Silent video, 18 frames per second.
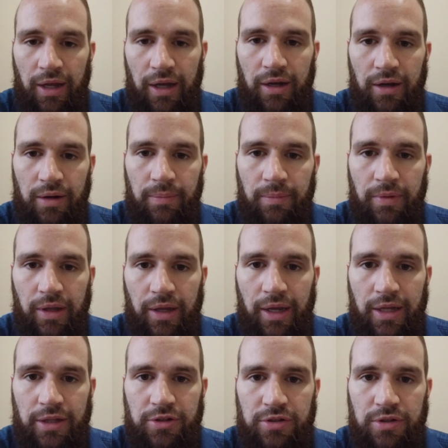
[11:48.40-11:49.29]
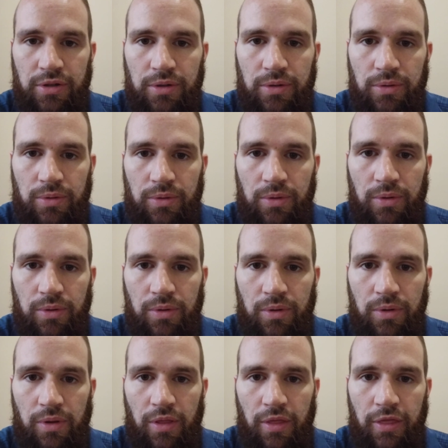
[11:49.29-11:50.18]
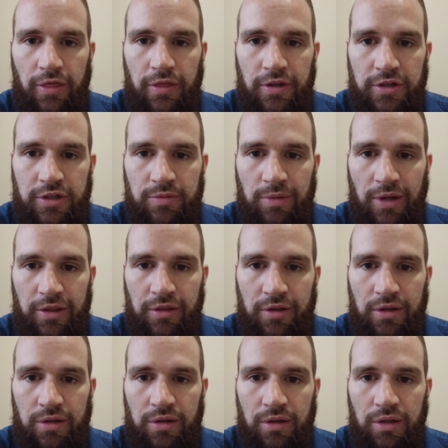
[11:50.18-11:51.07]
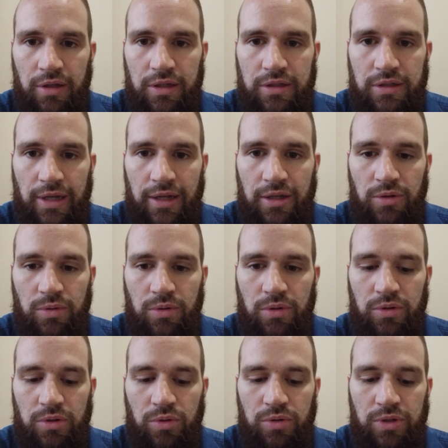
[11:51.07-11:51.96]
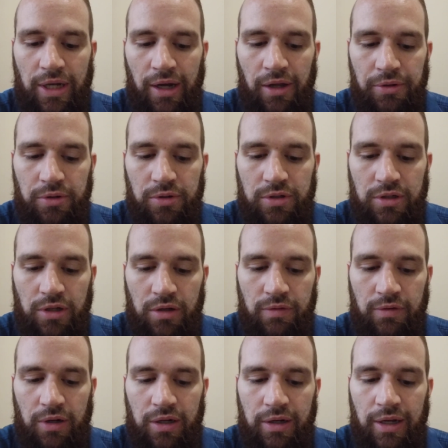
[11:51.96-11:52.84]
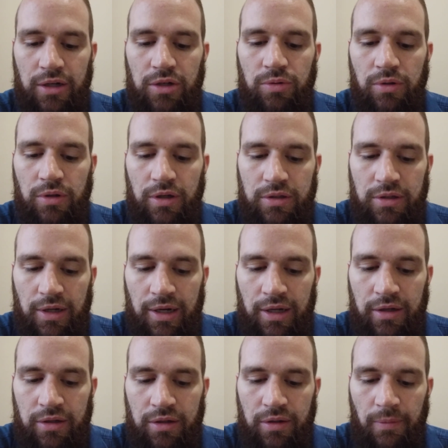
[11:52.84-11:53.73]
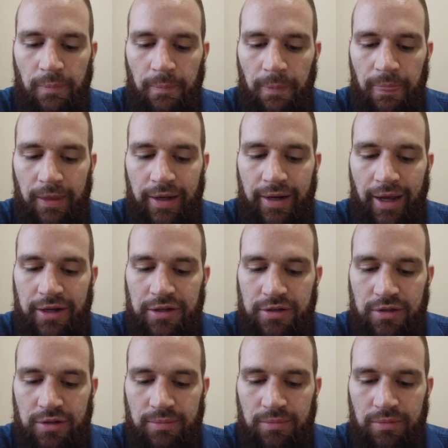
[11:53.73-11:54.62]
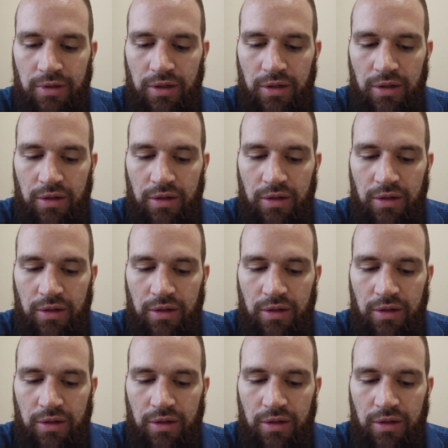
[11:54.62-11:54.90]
And so this method is that you tell yourself, connect to Allah Ta'ala, and ask Him.